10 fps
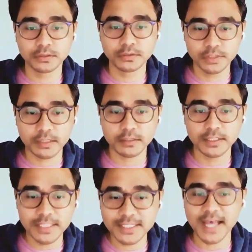to tailor
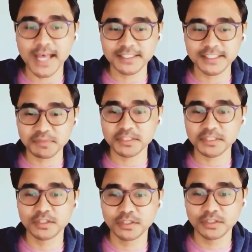these
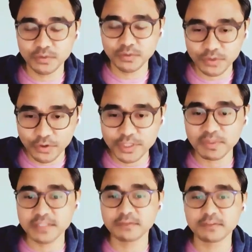adjustments to your
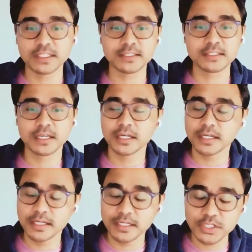specific needs,
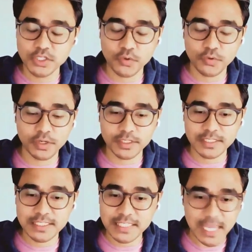ensuring a
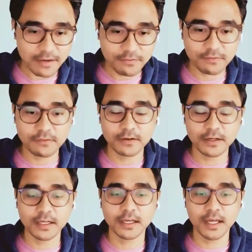safe
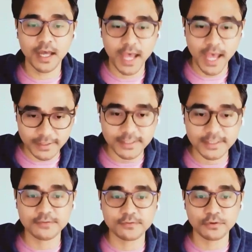and a
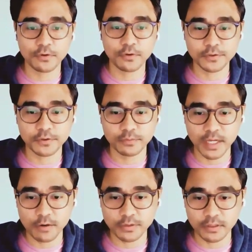successful colonoscopy
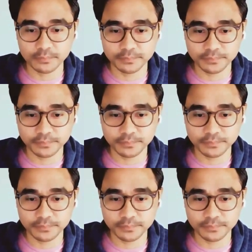outcome.